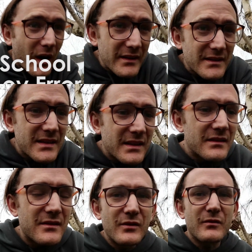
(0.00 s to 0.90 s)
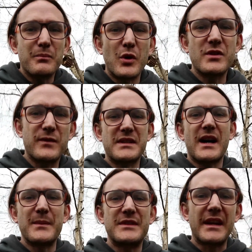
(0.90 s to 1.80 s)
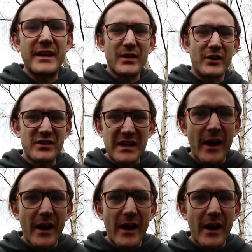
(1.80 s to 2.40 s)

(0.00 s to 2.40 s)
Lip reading: quite pushed for time today, so I just